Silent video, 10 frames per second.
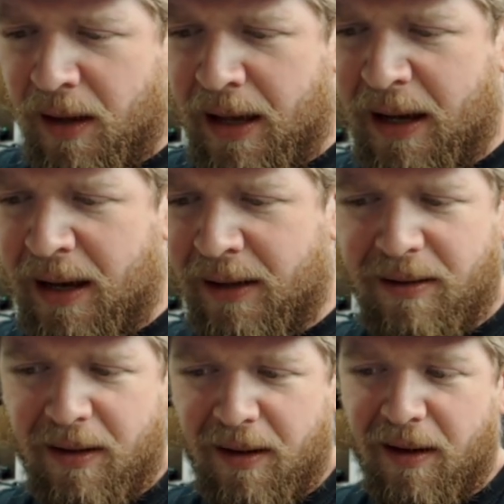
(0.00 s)

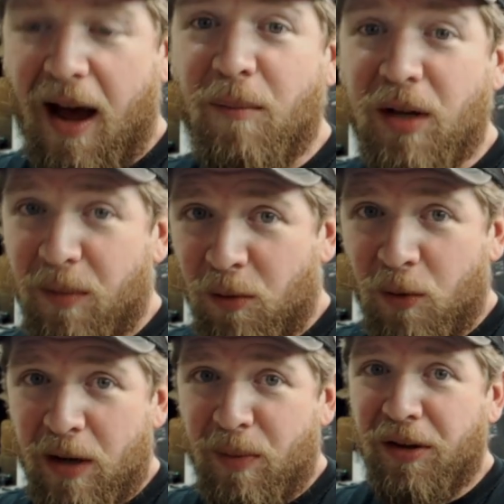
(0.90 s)
And I'm going to be
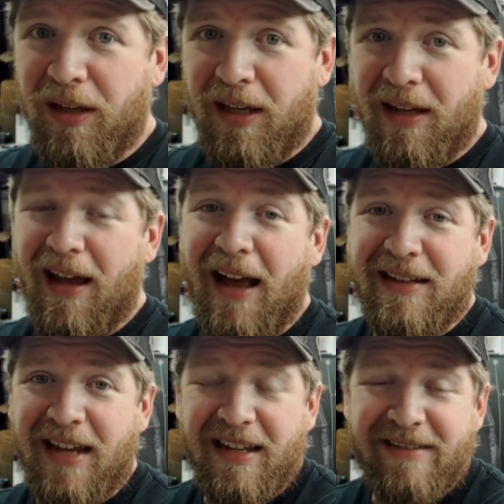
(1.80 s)
rebuilding it
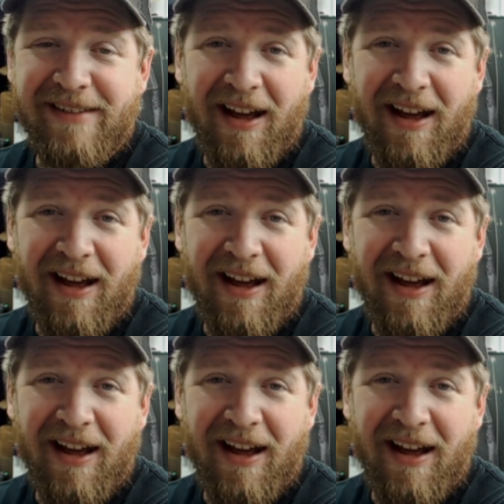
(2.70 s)
as a